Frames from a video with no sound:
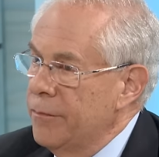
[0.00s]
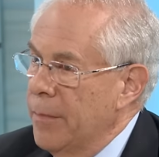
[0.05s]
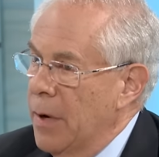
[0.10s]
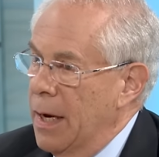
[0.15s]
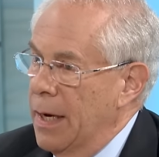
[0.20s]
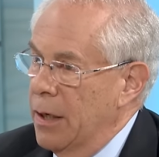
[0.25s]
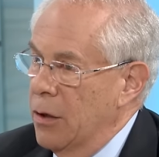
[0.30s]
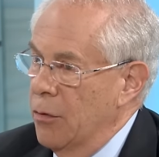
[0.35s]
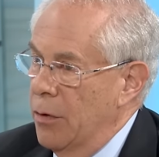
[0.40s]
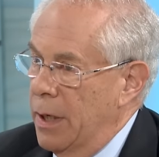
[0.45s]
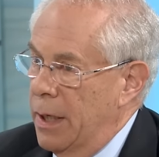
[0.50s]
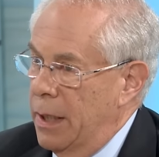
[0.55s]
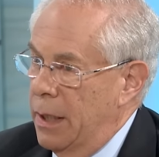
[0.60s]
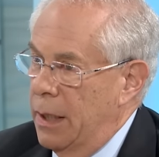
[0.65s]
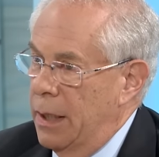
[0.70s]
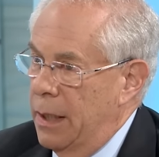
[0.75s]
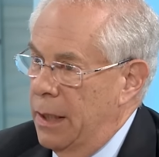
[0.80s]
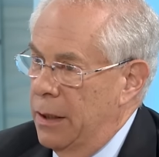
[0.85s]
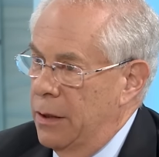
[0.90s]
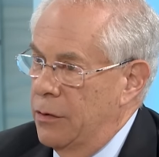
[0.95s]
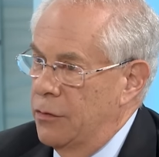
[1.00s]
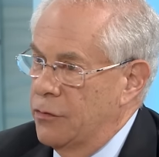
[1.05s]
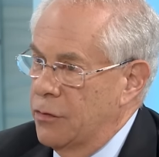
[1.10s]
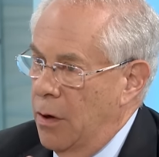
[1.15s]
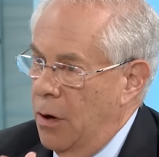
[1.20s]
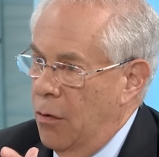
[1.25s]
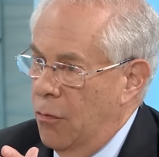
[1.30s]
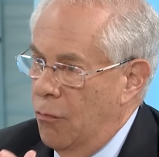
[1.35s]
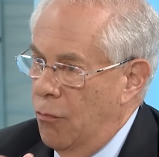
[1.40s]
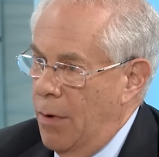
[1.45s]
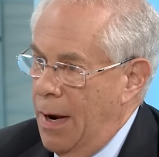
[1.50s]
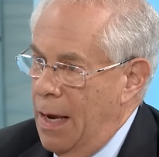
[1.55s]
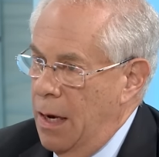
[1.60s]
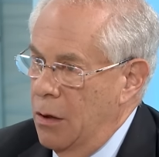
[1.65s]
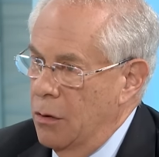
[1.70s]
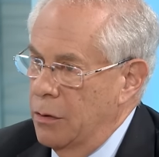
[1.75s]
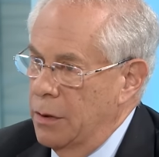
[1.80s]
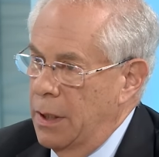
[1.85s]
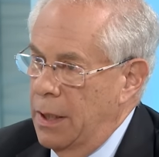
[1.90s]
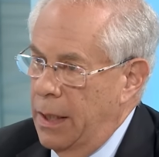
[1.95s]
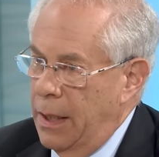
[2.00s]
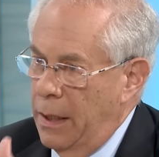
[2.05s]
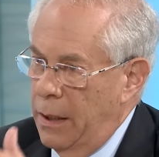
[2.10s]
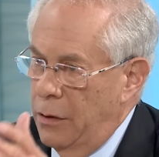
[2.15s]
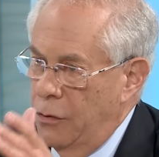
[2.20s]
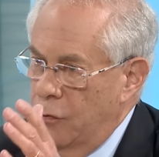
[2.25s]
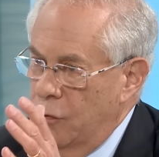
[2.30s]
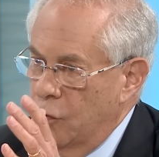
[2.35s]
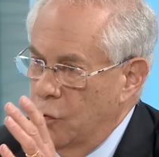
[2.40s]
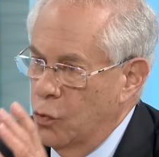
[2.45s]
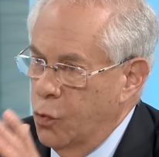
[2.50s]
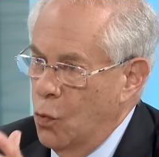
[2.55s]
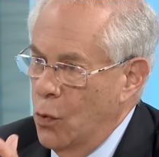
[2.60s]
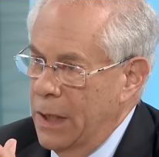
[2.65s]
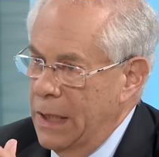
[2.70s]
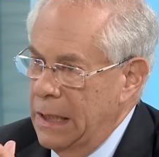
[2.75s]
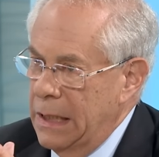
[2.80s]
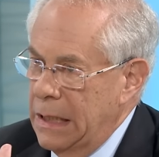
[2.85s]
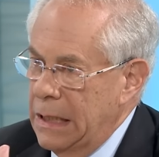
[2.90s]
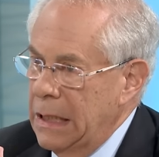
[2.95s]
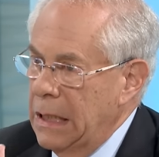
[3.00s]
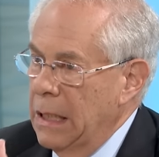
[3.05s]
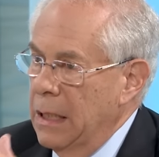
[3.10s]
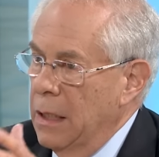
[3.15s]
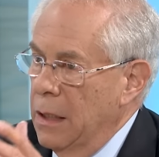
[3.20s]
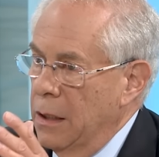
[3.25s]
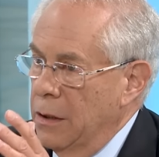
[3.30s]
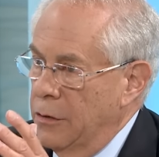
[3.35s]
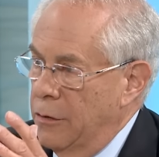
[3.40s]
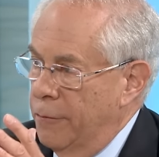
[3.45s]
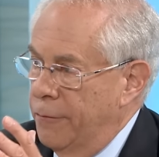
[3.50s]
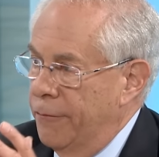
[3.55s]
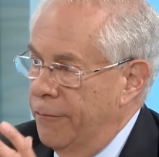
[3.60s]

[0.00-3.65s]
migraine is around age 20 to